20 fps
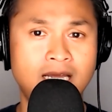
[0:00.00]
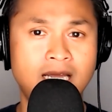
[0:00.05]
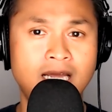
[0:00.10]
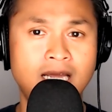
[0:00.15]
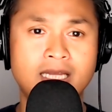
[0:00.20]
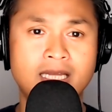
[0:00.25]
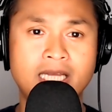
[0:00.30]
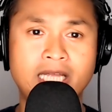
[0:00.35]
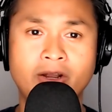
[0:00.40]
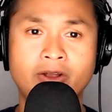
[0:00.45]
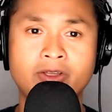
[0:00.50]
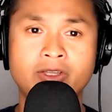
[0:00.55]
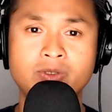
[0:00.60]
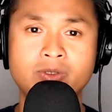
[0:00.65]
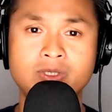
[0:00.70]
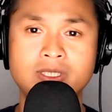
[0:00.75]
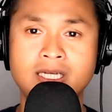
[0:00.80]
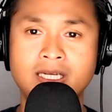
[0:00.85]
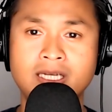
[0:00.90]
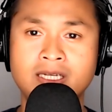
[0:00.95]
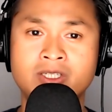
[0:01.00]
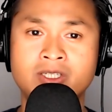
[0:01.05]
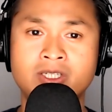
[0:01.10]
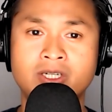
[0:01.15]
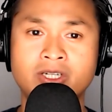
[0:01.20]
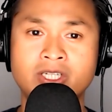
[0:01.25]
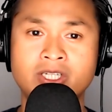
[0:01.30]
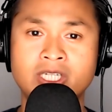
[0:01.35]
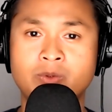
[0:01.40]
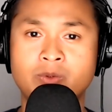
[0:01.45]
They are used in
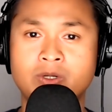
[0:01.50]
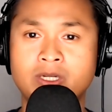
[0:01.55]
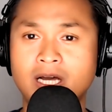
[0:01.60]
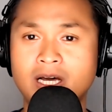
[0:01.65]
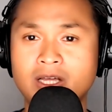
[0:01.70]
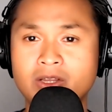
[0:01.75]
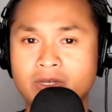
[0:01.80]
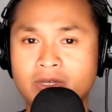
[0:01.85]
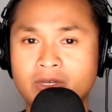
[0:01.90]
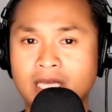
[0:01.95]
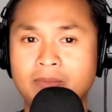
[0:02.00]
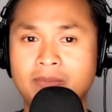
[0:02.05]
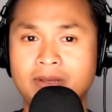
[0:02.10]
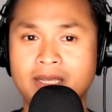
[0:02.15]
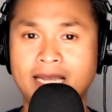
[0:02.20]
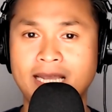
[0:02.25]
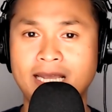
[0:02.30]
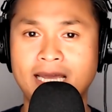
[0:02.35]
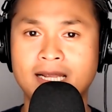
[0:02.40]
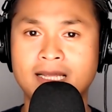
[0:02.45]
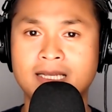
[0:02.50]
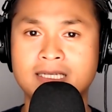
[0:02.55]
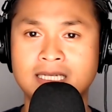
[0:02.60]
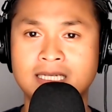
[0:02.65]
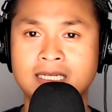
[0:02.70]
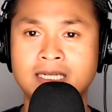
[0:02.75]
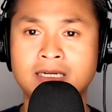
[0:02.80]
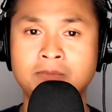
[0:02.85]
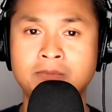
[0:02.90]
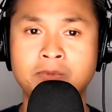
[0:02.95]
conjunction with other game mechanics and
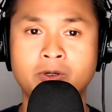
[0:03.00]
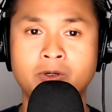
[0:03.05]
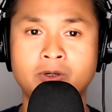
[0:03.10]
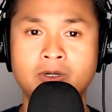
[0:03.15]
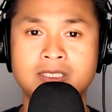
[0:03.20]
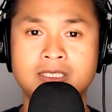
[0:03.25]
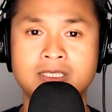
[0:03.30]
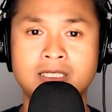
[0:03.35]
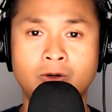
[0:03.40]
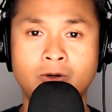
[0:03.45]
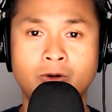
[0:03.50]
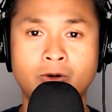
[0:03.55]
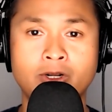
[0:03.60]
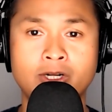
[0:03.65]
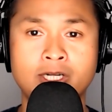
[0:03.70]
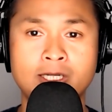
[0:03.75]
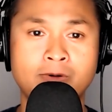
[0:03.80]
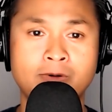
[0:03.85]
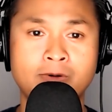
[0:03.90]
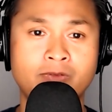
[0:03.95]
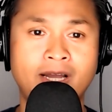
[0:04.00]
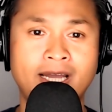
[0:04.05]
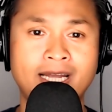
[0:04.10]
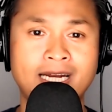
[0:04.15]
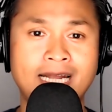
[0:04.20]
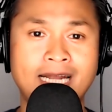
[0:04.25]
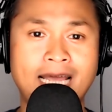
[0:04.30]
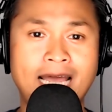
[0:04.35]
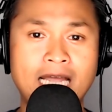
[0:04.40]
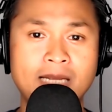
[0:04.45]
components in order to provide an
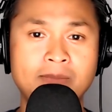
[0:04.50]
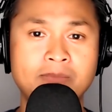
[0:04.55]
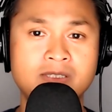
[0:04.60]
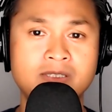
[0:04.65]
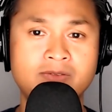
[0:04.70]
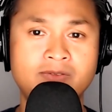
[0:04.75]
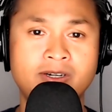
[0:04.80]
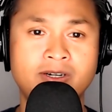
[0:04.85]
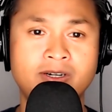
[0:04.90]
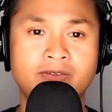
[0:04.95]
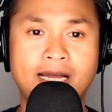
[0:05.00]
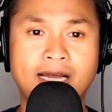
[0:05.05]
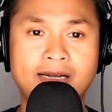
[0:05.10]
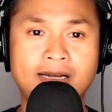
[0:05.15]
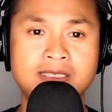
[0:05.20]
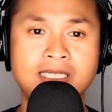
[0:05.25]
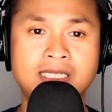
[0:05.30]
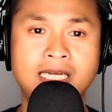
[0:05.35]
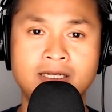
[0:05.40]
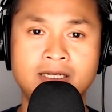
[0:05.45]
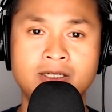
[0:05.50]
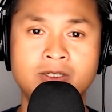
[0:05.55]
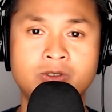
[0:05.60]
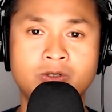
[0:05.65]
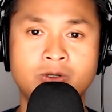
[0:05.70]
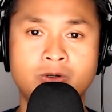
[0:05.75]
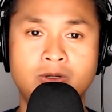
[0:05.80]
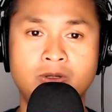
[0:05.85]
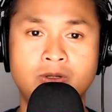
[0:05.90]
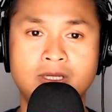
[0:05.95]
atmosphere of outside
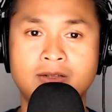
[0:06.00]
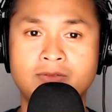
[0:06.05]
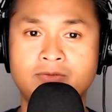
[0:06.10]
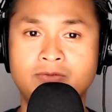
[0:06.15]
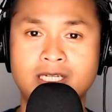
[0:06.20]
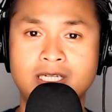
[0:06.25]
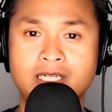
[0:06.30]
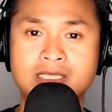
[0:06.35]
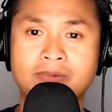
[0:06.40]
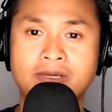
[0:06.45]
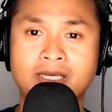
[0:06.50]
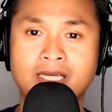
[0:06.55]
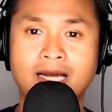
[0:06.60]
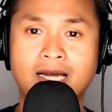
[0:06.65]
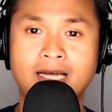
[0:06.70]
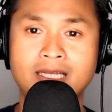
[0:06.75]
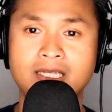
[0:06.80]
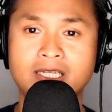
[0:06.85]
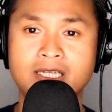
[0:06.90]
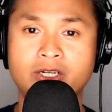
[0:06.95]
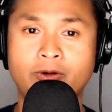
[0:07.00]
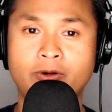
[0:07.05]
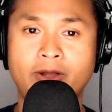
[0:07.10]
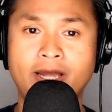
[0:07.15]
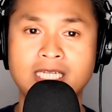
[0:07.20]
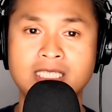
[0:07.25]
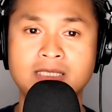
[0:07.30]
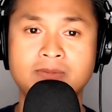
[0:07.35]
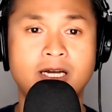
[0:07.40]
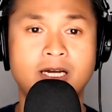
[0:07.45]
control that falls beyond the grasp
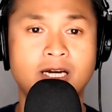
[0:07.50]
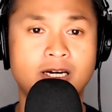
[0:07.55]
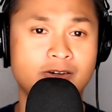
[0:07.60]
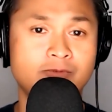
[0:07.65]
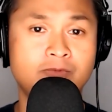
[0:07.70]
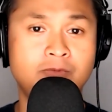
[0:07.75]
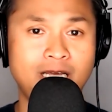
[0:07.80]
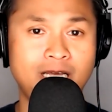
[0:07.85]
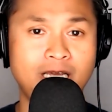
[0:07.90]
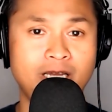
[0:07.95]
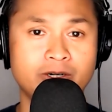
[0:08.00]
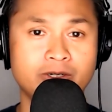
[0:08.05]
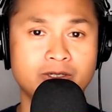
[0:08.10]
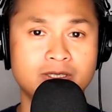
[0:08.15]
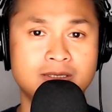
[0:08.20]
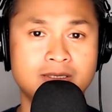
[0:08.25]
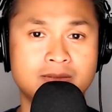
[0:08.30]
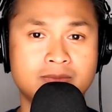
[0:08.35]
of players.